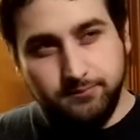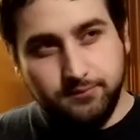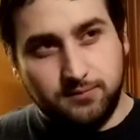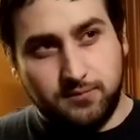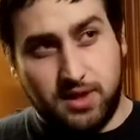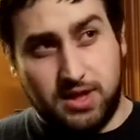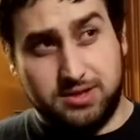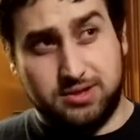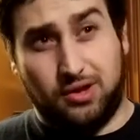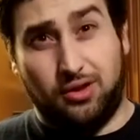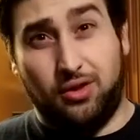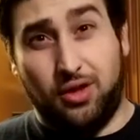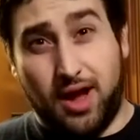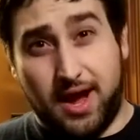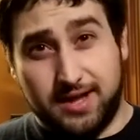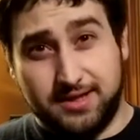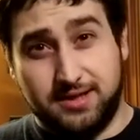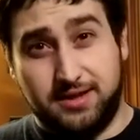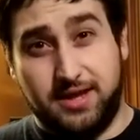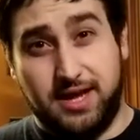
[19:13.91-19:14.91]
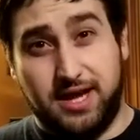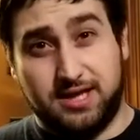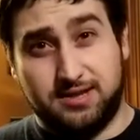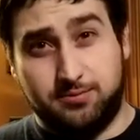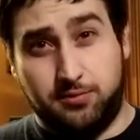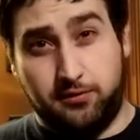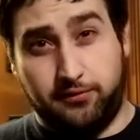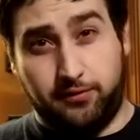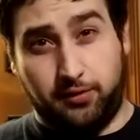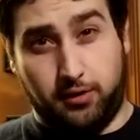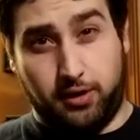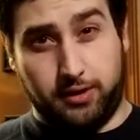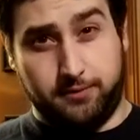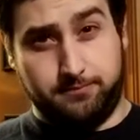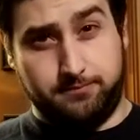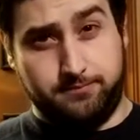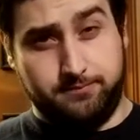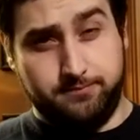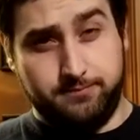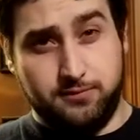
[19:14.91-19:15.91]
There's a lot to the expo floor.
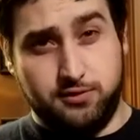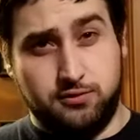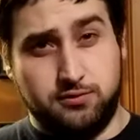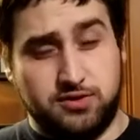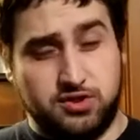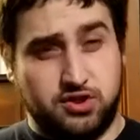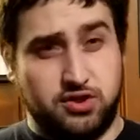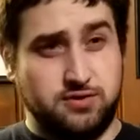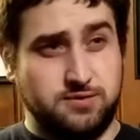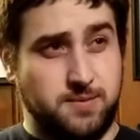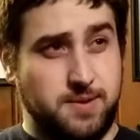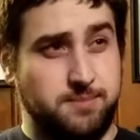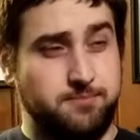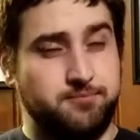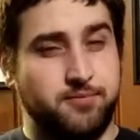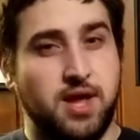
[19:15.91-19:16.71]
Oh, excuse me.